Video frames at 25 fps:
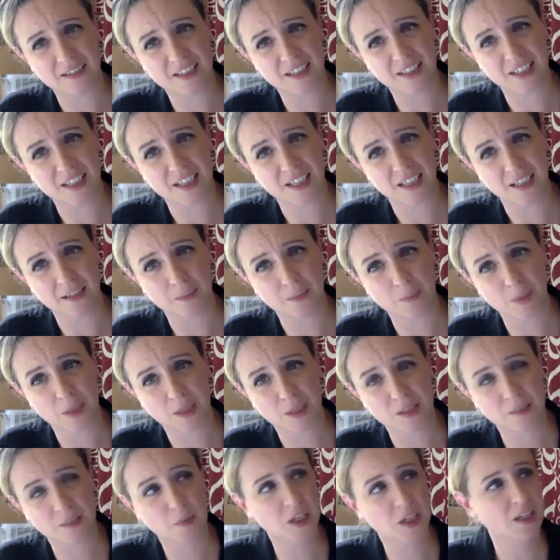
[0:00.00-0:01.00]
sitting
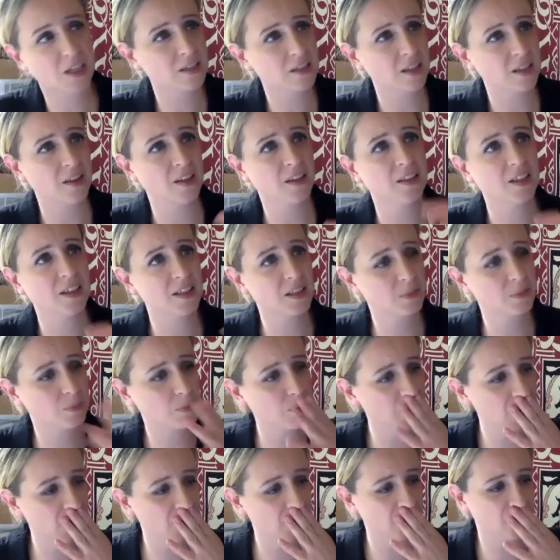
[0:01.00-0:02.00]
because because i think that's
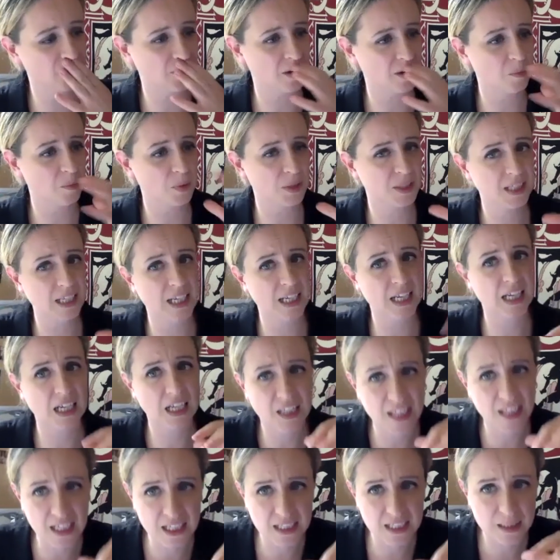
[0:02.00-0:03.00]
one of the very particular
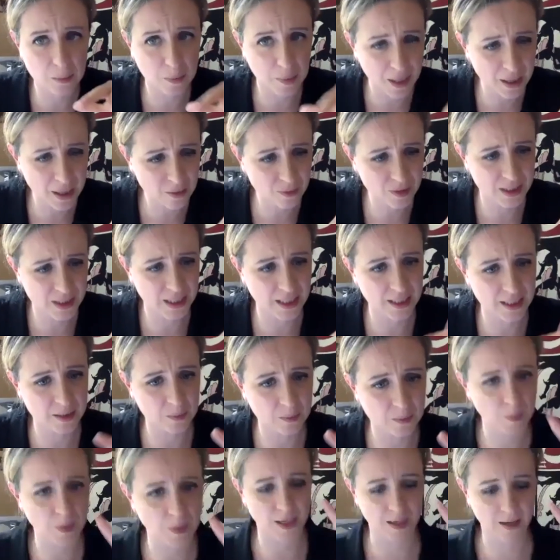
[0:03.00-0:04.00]
things about it is
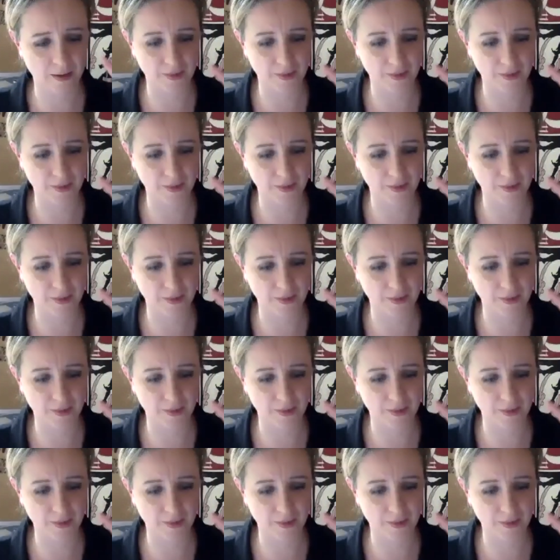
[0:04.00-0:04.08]
being